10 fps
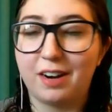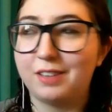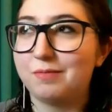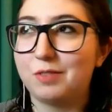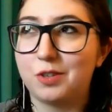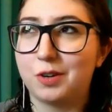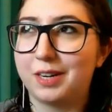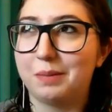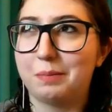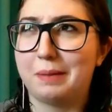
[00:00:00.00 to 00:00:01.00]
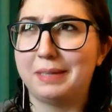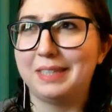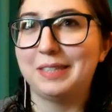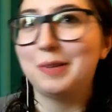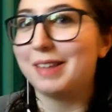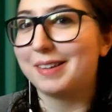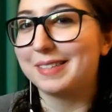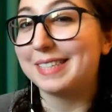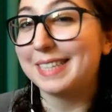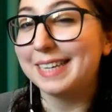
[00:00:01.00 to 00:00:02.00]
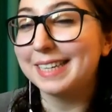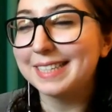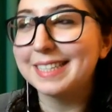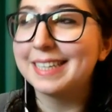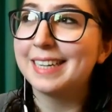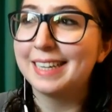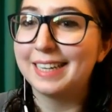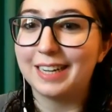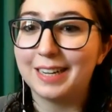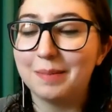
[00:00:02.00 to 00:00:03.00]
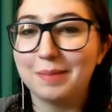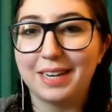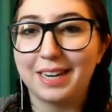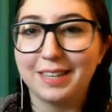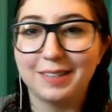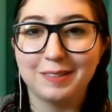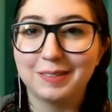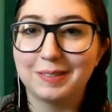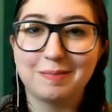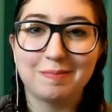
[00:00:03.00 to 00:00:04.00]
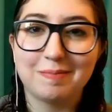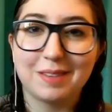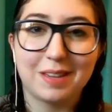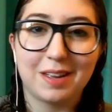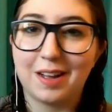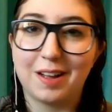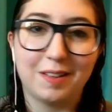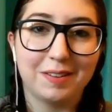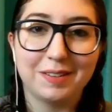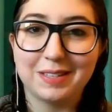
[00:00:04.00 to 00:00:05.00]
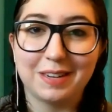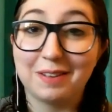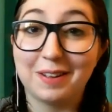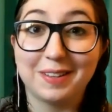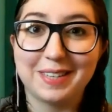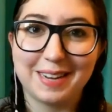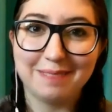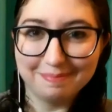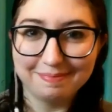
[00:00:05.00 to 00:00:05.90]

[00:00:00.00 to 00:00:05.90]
I joined probably 2006, um, and I use all this stuff all the time.